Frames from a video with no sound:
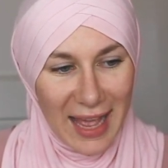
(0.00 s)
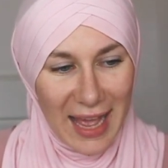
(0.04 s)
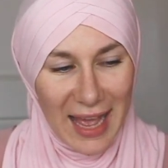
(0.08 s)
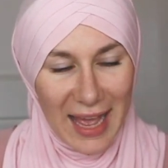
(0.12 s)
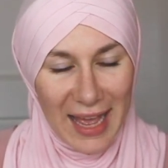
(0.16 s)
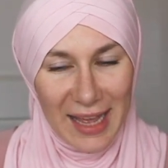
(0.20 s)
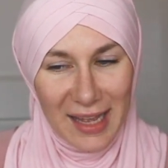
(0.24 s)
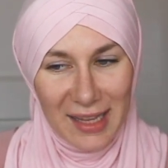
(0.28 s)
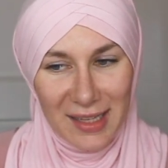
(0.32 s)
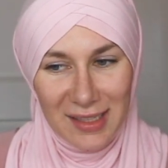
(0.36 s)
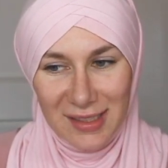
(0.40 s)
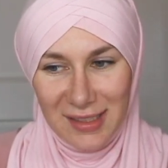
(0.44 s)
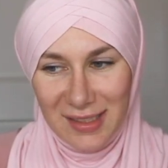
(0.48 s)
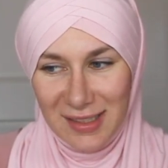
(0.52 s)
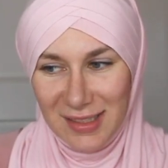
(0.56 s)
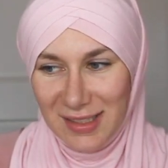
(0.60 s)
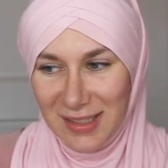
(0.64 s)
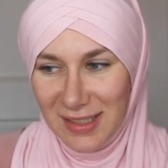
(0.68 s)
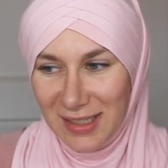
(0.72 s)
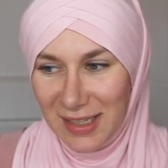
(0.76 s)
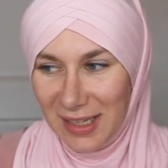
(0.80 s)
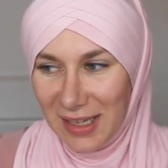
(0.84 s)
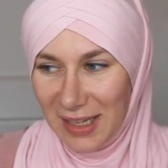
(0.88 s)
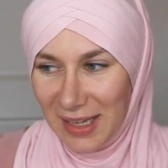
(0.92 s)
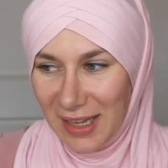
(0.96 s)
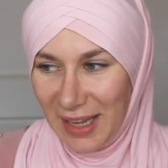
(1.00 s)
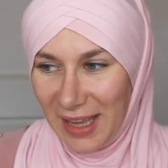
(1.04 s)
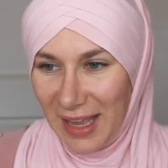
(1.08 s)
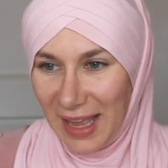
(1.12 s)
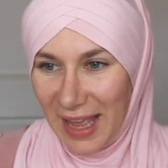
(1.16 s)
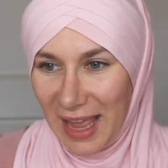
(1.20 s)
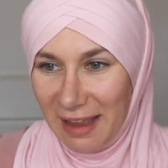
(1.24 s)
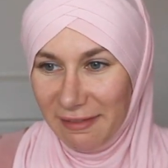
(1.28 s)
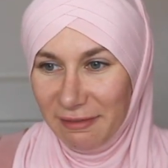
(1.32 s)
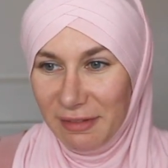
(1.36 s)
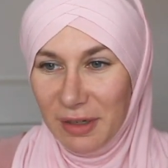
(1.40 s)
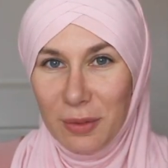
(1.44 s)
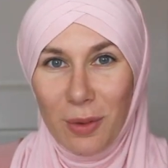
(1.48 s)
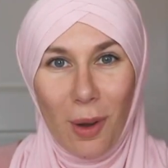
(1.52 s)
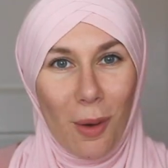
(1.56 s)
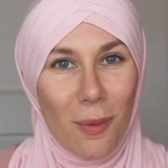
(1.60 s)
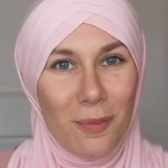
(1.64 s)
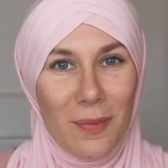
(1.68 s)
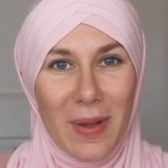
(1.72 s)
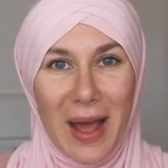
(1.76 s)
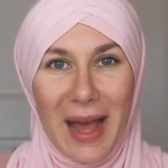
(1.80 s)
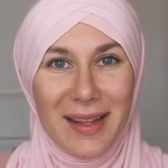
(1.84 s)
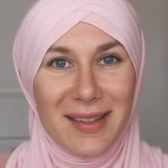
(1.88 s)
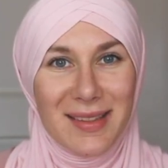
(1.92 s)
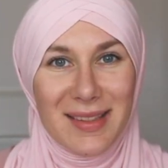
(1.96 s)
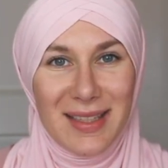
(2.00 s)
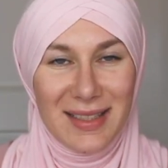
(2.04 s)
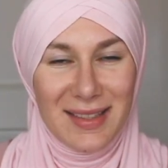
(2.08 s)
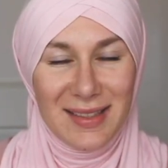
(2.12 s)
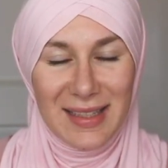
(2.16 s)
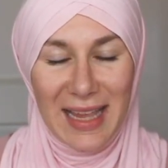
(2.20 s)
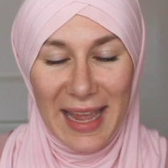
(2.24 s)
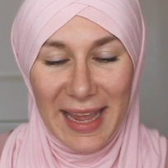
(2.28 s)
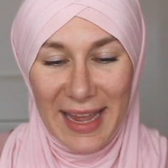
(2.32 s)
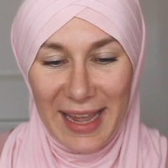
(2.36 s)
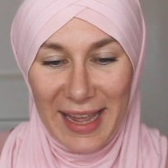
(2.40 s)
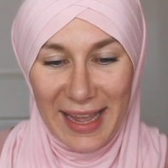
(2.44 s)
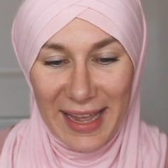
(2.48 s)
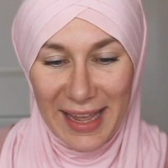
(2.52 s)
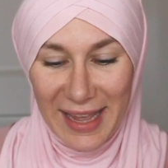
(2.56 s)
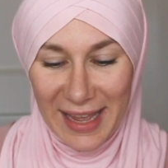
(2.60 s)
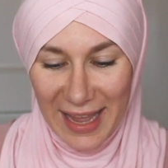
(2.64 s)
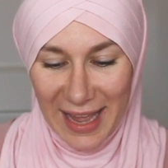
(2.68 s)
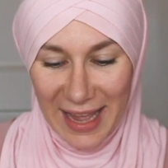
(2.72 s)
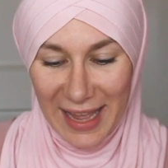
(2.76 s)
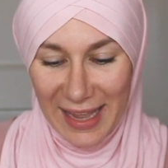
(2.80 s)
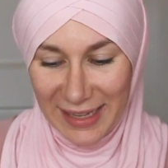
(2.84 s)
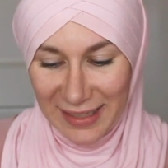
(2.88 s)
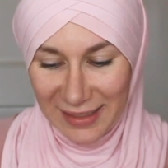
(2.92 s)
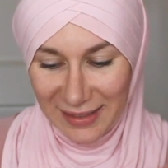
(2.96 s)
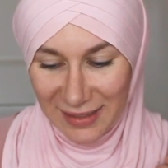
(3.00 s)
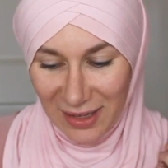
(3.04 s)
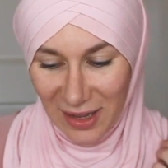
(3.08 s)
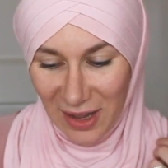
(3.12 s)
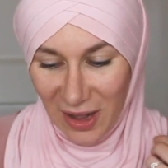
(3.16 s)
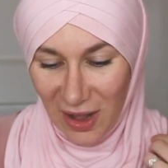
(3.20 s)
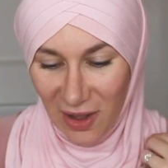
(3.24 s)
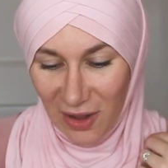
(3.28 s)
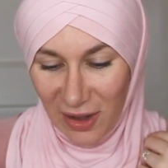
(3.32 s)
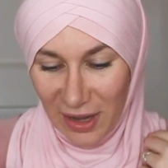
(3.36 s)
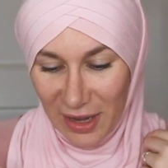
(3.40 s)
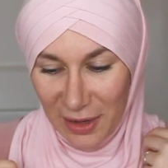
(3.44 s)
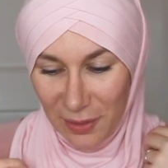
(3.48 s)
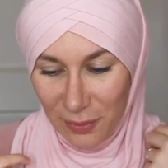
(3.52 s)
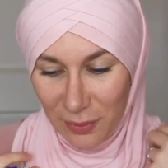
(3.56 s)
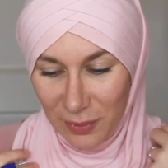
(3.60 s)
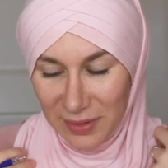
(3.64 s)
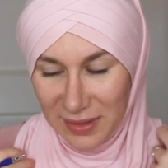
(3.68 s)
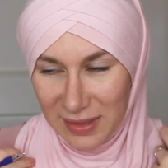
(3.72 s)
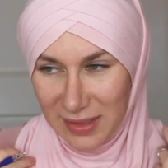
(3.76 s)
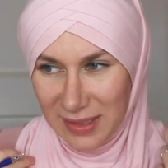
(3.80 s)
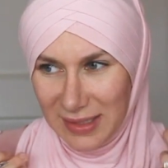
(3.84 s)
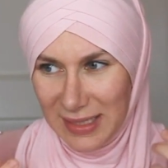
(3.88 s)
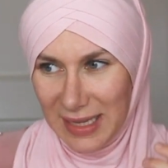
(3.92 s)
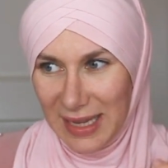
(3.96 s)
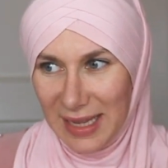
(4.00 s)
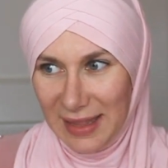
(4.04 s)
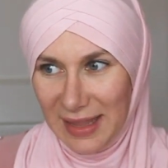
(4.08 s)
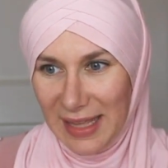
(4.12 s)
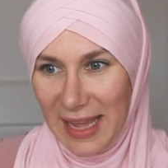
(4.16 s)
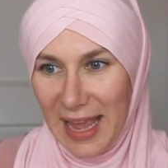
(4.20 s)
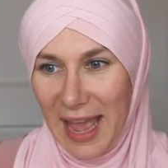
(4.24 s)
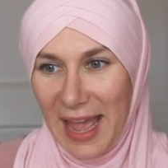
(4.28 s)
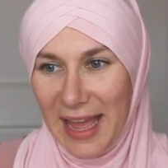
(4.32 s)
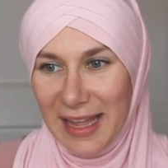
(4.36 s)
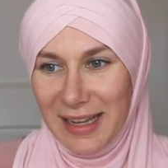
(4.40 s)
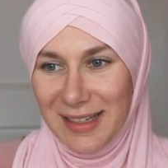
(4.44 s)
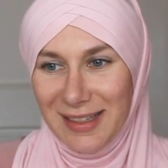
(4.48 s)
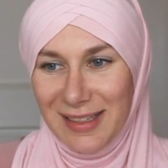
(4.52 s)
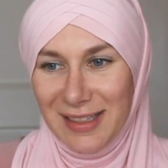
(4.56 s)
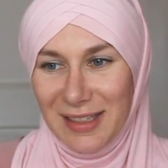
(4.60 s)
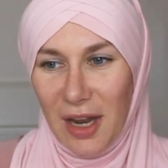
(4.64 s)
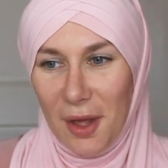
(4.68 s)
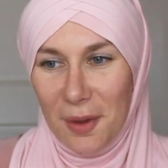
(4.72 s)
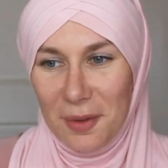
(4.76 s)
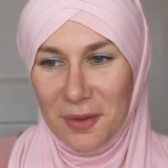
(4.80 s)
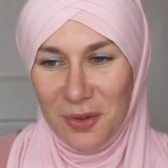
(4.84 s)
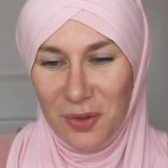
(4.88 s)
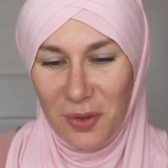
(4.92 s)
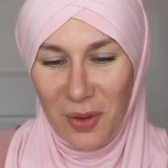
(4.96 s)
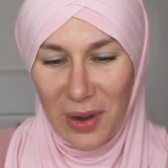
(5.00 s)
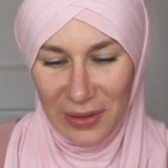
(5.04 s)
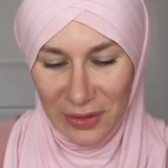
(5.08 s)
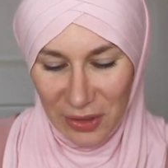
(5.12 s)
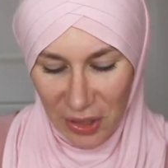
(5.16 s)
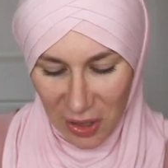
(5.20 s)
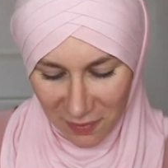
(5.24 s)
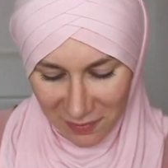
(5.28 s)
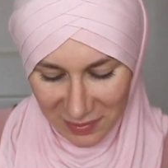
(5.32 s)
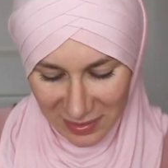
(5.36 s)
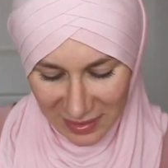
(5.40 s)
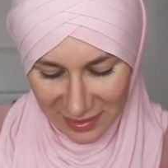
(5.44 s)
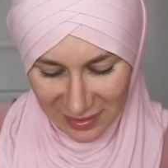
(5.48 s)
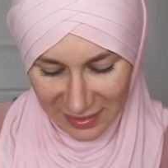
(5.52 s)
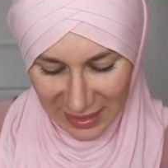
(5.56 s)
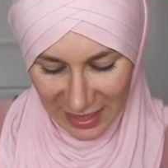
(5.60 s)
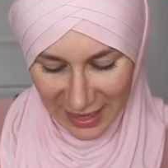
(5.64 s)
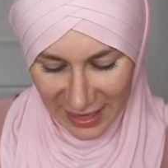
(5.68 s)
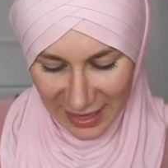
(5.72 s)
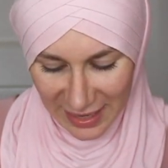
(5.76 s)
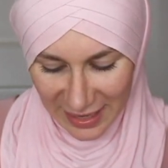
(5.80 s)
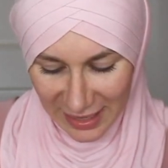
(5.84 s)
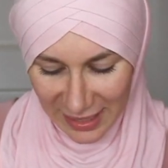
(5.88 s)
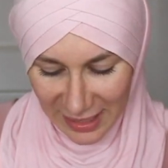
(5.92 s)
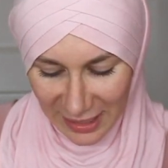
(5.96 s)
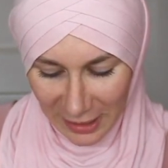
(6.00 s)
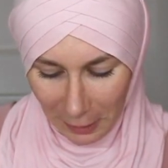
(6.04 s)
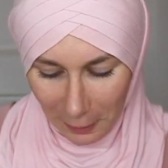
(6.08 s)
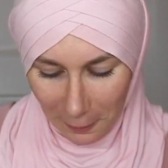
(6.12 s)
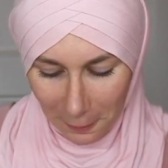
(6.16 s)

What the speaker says: and everyone had to say it, and I was near the end and I was quite nervous to say it.